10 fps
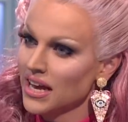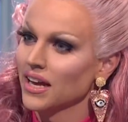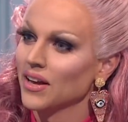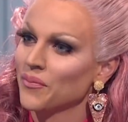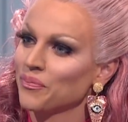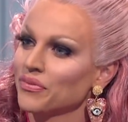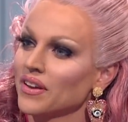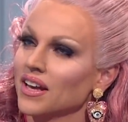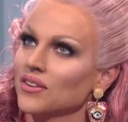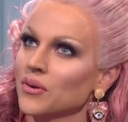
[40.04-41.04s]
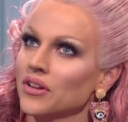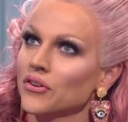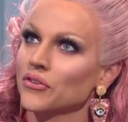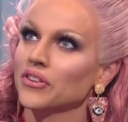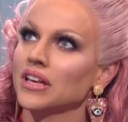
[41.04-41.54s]
And it was great. It's one of
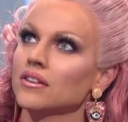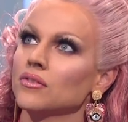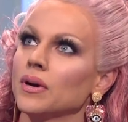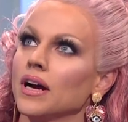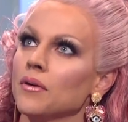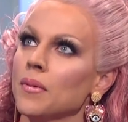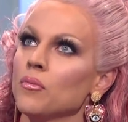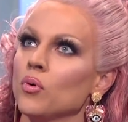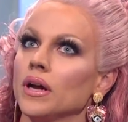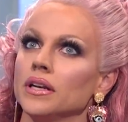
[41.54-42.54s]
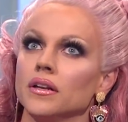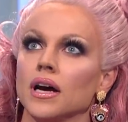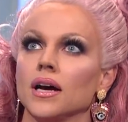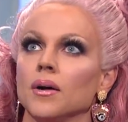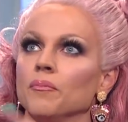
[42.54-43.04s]
those things where I remember when.
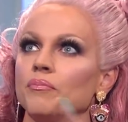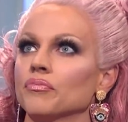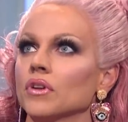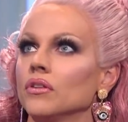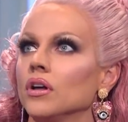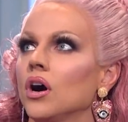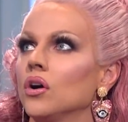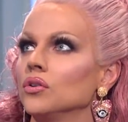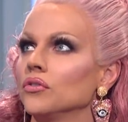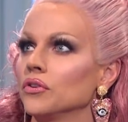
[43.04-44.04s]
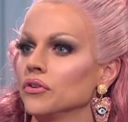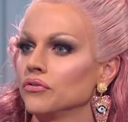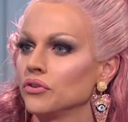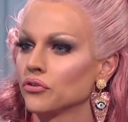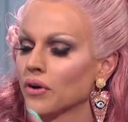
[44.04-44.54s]
Um, the whole sort
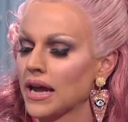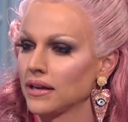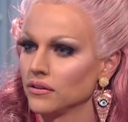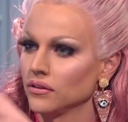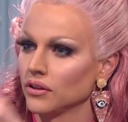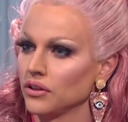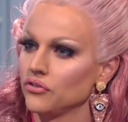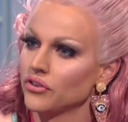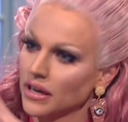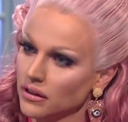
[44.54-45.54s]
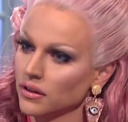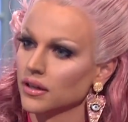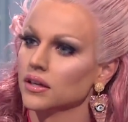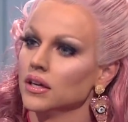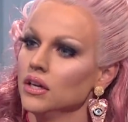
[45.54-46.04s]
of trans and
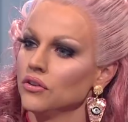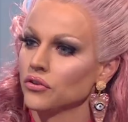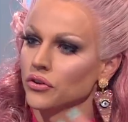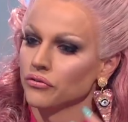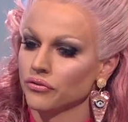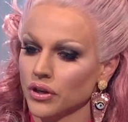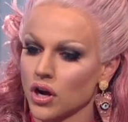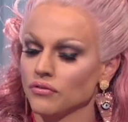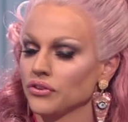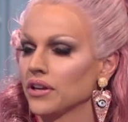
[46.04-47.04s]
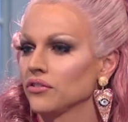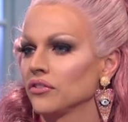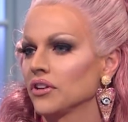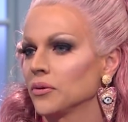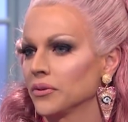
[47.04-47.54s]
gender sort of
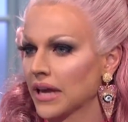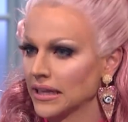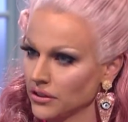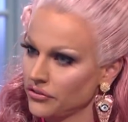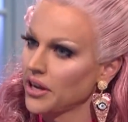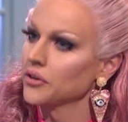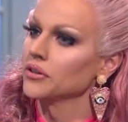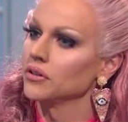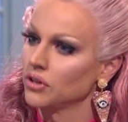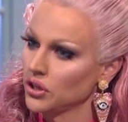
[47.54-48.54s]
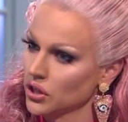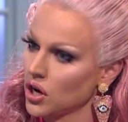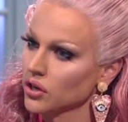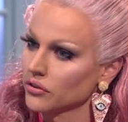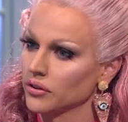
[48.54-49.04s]
conversation started with Caitlyn Jenner and Laverne
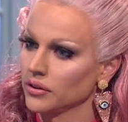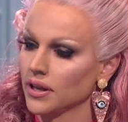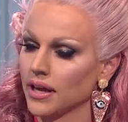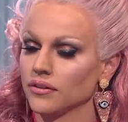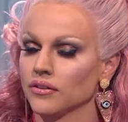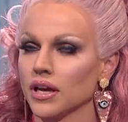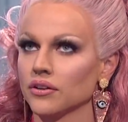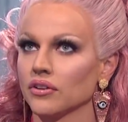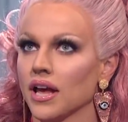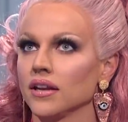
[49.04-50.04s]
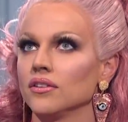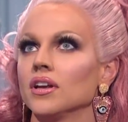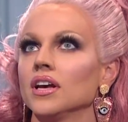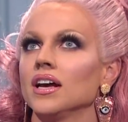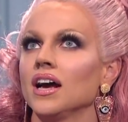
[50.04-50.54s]
Cox and, and such. And
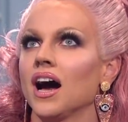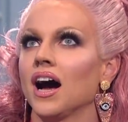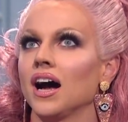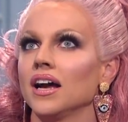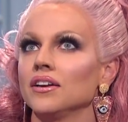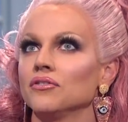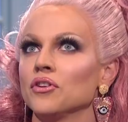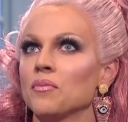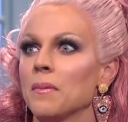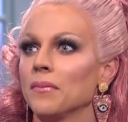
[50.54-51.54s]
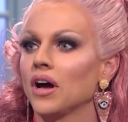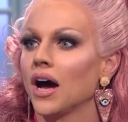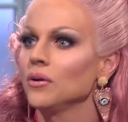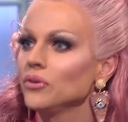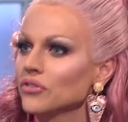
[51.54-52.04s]
I remember I